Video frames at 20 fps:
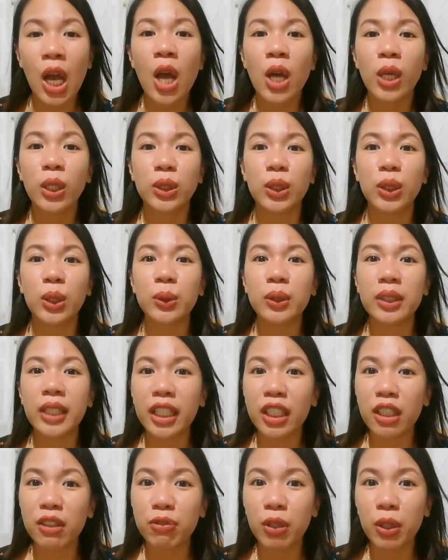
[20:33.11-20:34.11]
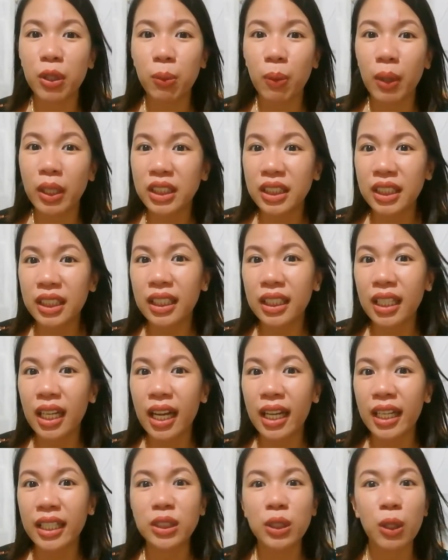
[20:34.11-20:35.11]
So, thank you for watching
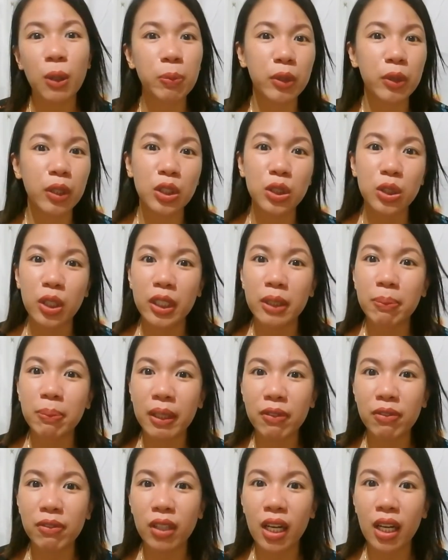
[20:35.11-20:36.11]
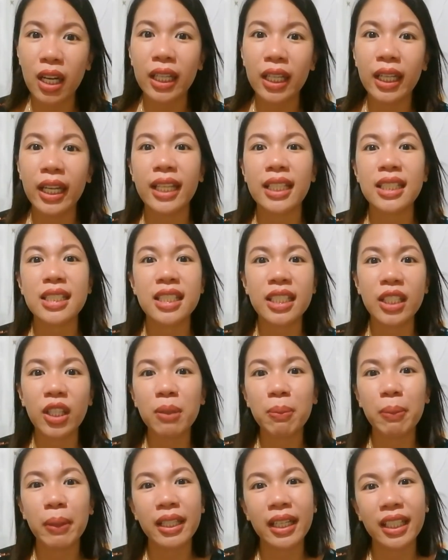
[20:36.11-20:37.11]
guys. Hope you enjoyed my vlog and see you on
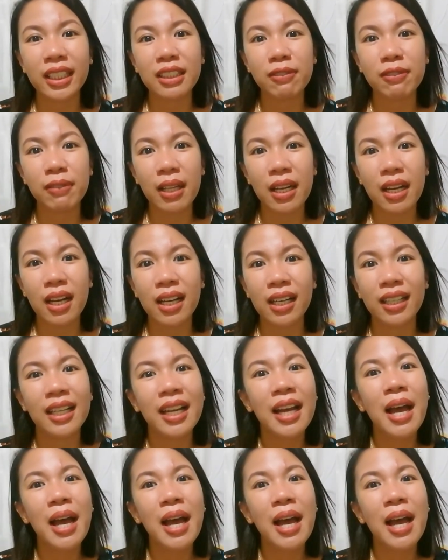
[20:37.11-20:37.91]
my next vlog.